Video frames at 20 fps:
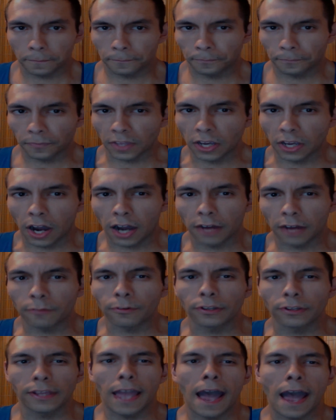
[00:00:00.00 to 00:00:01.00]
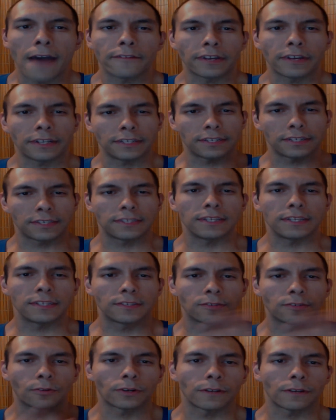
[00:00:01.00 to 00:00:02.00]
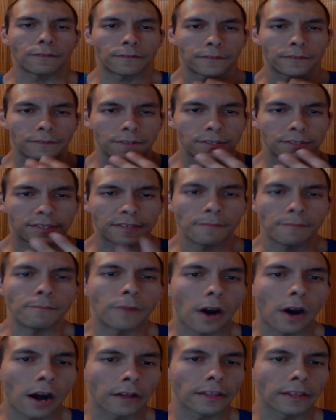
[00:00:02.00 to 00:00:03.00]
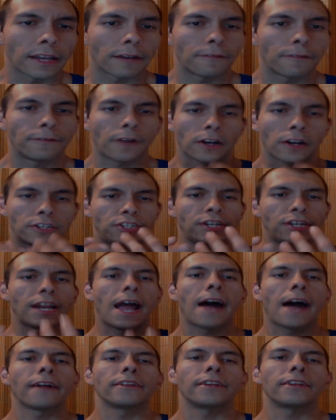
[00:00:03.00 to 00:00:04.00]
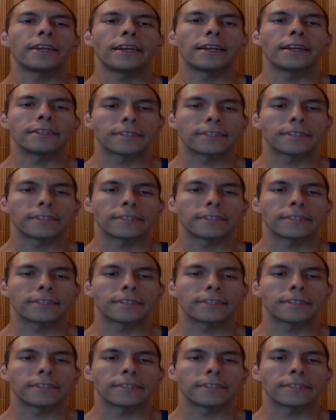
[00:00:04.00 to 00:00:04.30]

God really having just this sort of symbolic functionality,